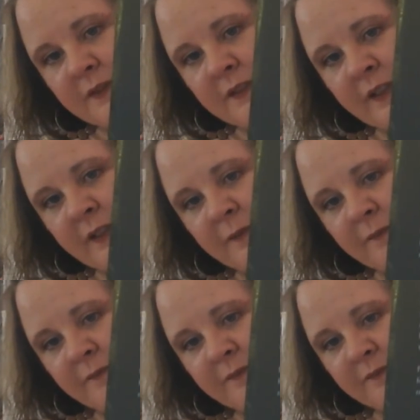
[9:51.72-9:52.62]
you
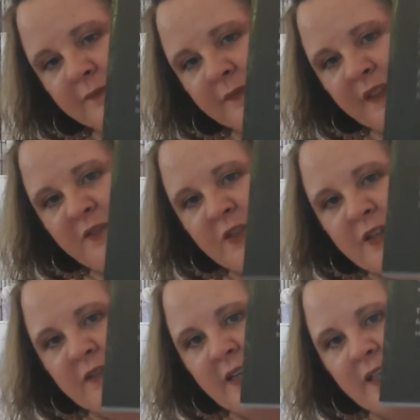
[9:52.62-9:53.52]
know. And if you
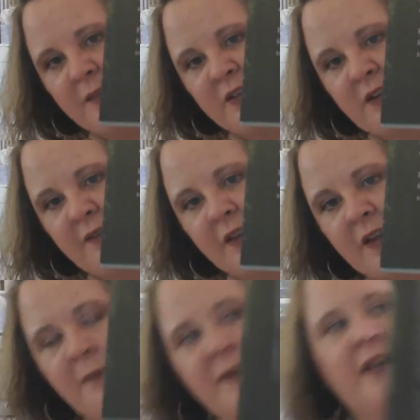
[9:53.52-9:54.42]
don't like him, you don't have to
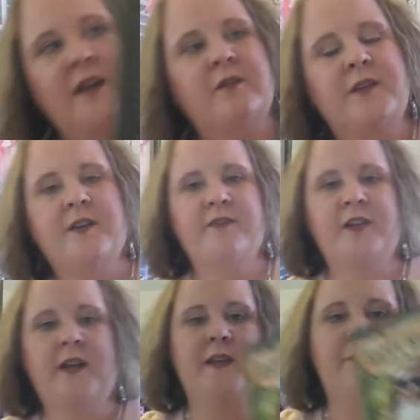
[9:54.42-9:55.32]
comment. I don't care if you like